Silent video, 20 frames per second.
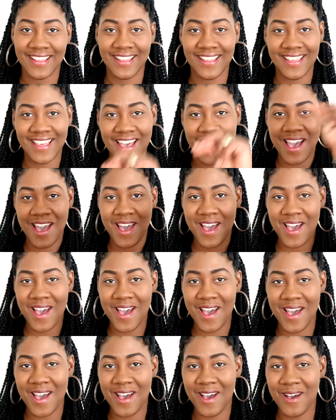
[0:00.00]
Go
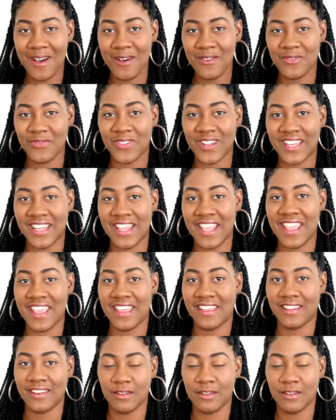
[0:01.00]
Flint.